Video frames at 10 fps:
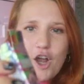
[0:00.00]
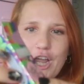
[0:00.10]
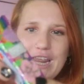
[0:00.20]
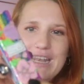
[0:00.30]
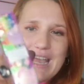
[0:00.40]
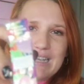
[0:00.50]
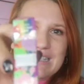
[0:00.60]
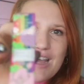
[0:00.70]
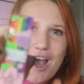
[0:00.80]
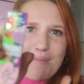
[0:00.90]
All right,
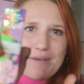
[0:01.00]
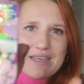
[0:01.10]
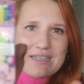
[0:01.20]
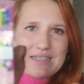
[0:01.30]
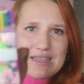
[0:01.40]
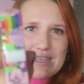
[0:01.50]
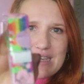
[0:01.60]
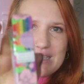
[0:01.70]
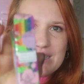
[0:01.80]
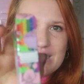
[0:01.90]
next up is
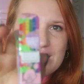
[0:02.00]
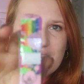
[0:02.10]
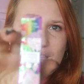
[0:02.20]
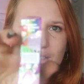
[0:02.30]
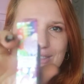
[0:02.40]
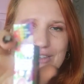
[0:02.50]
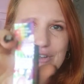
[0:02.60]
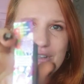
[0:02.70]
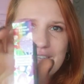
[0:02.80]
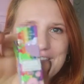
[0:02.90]
this
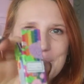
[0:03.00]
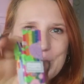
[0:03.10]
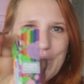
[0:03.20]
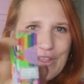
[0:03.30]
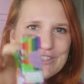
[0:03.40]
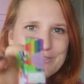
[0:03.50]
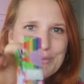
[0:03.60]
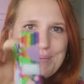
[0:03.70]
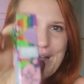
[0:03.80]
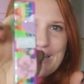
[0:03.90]
little cute
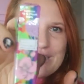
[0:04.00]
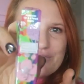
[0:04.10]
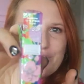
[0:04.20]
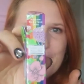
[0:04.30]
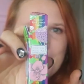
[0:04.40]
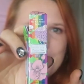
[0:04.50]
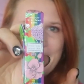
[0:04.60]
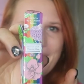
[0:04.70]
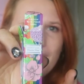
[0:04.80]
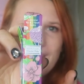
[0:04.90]
colorful box from a
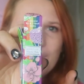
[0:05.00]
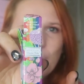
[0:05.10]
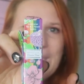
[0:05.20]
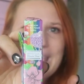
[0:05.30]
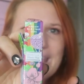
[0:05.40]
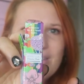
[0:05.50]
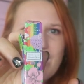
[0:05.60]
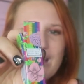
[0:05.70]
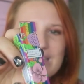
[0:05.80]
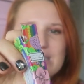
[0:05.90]
brand called Winky
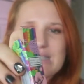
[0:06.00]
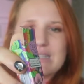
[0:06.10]
Lux.